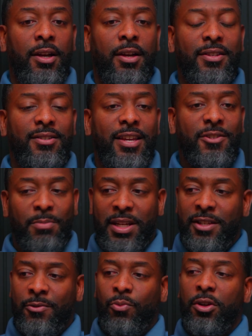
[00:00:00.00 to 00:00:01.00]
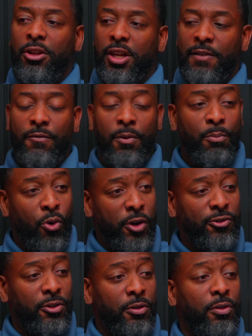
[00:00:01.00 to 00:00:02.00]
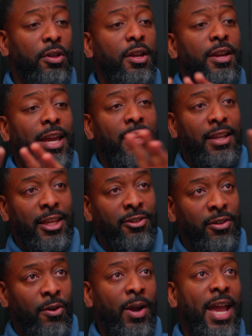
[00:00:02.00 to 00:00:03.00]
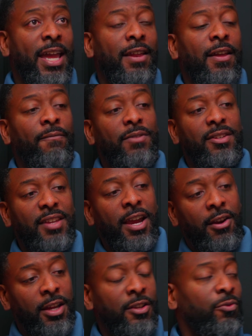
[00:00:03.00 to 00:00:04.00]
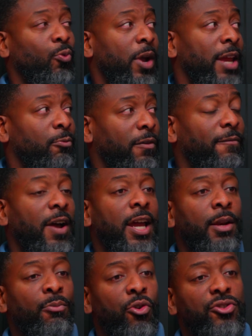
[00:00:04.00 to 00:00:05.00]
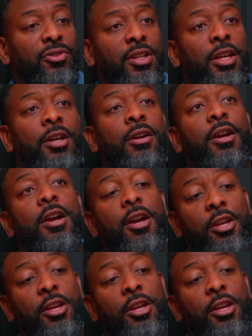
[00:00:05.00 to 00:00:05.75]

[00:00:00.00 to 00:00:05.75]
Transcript: assessment is we're looking for moisture and letting you know, hey, if this area is wet, we're finding moisture here.